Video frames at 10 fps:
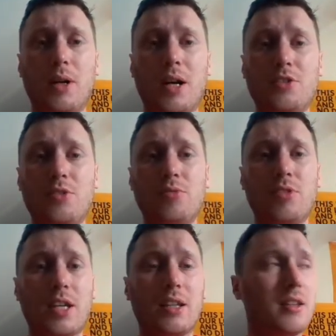But I do
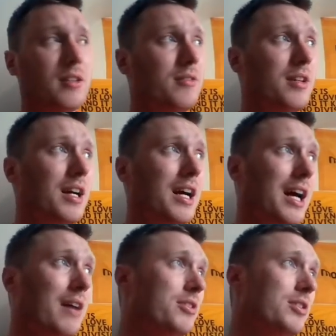think that
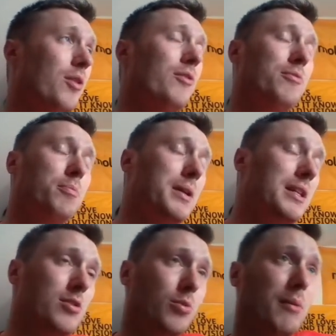having not
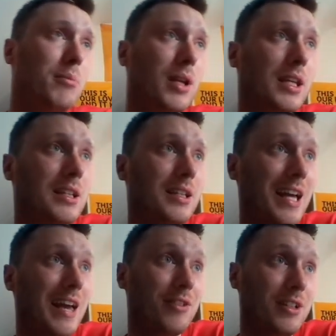been to Wembley
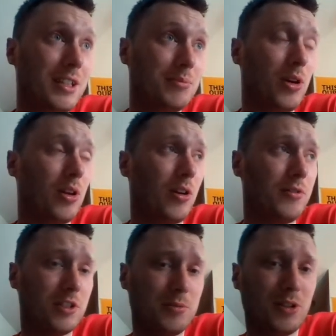ever in my
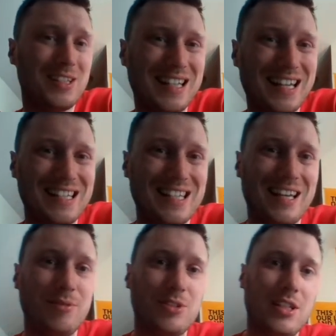lifetime,
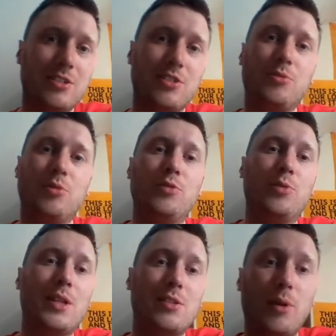1988 was the last time Wolves
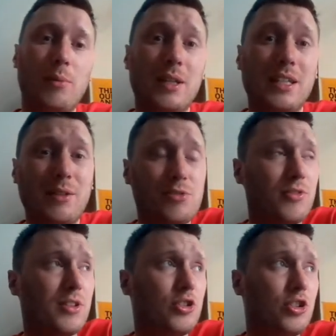went to Wembley, and that was
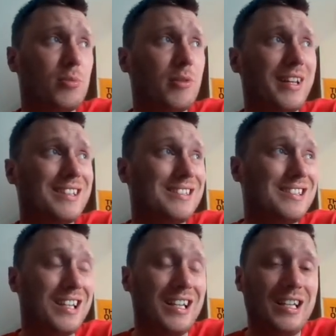for the Sherpa Vans